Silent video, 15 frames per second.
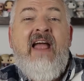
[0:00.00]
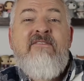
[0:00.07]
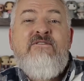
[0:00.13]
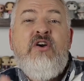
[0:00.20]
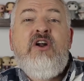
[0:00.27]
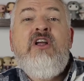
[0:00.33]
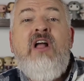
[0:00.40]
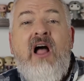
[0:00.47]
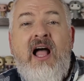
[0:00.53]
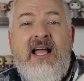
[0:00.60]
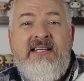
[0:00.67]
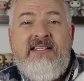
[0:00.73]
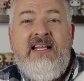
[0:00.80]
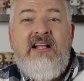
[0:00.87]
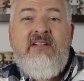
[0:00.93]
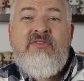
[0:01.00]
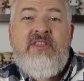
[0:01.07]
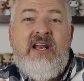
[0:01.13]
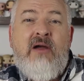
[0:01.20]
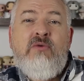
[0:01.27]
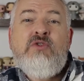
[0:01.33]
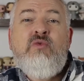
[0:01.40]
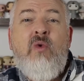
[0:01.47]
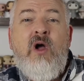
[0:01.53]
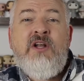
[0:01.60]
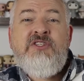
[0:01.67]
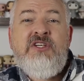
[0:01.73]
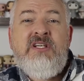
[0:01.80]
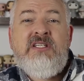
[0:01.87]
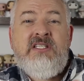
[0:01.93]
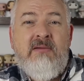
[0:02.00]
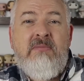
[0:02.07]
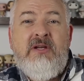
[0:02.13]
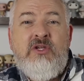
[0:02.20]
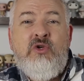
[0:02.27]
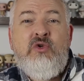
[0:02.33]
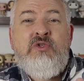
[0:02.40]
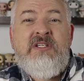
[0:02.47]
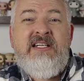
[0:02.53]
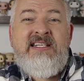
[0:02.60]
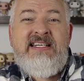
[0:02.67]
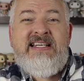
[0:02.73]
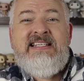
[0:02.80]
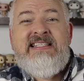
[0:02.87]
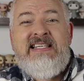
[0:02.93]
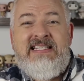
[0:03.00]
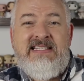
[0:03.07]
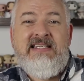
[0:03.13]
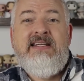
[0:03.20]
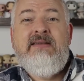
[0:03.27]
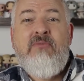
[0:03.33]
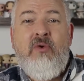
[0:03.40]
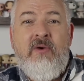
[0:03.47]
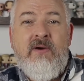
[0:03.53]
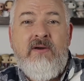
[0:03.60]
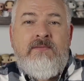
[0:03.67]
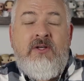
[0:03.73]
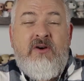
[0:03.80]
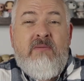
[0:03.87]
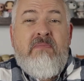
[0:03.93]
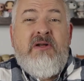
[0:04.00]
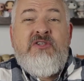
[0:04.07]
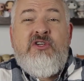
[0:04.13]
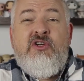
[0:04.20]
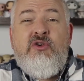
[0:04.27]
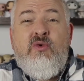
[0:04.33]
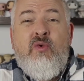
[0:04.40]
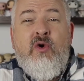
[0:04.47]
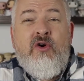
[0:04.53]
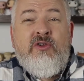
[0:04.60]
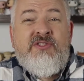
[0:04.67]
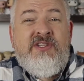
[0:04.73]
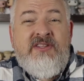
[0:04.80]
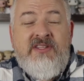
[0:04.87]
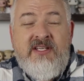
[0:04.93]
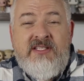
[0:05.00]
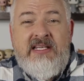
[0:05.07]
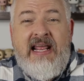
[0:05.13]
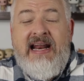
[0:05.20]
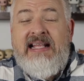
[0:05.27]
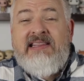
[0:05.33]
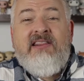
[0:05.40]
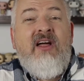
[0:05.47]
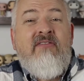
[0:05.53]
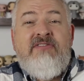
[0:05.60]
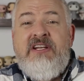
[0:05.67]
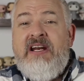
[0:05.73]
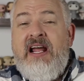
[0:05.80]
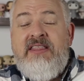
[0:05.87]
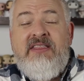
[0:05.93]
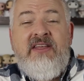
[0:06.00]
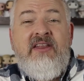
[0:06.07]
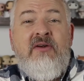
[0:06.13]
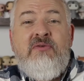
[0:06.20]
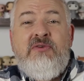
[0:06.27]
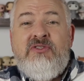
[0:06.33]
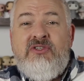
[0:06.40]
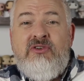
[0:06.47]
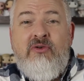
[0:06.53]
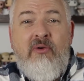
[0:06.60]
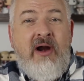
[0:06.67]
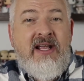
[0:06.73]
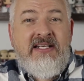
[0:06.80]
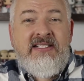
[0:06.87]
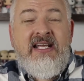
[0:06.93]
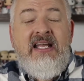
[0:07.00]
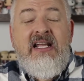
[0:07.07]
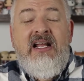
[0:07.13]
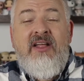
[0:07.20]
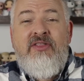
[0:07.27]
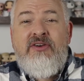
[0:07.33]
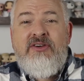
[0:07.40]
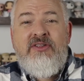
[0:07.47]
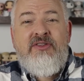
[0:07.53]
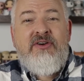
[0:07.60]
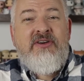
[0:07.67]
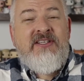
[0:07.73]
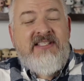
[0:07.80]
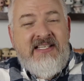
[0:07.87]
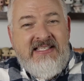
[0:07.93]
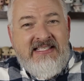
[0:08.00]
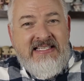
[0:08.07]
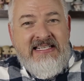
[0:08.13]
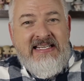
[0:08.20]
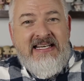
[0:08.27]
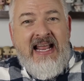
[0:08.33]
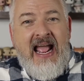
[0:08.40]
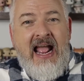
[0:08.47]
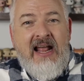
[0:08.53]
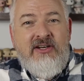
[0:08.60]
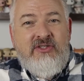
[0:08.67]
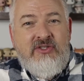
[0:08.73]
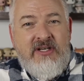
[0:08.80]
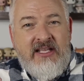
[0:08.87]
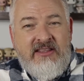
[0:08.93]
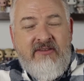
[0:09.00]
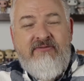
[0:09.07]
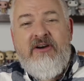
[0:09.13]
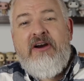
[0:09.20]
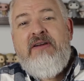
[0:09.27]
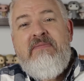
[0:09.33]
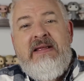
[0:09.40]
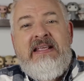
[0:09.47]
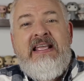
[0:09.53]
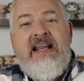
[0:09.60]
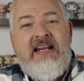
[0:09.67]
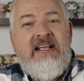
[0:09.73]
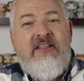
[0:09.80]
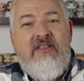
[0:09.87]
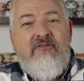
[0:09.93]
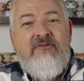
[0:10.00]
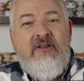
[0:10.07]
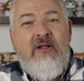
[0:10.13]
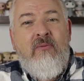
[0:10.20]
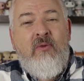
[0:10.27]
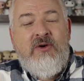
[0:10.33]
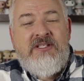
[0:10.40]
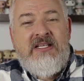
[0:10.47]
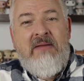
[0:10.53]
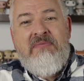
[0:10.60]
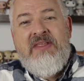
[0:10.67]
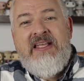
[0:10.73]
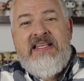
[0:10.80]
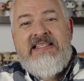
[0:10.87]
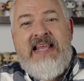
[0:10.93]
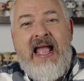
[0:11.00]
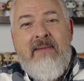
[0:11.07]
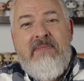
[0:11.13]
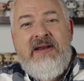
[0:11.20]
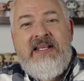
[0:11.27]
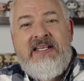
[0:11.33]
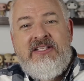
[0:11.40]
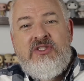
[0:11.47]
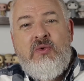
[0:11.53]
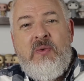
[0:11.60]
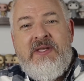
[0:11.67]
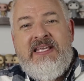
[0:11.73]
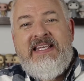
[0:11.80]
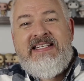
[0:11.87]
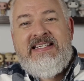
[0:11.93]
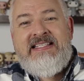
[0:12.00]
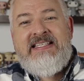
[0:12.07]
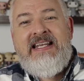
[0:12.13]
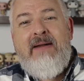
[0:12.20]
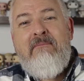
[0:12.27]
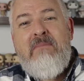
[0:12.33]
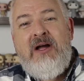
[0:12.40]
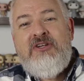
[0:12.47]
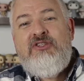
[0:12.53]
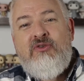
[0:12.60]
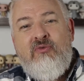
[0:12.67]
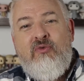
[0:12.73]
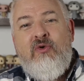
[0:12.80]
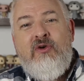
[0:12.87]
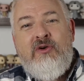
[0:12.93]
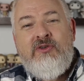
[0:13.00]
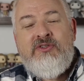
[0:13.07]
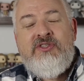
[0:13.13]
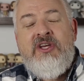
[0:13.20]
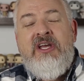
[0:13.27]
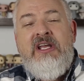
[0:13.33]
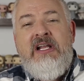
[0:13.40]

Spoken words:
I forgot that I was watching somebody who didn't exist anymore. There are a bunch of new worlds in this, and I loved it. I thought it was great. There is a scene at the very beginning of the film where something is happening, and so we get to see a bunch of worlds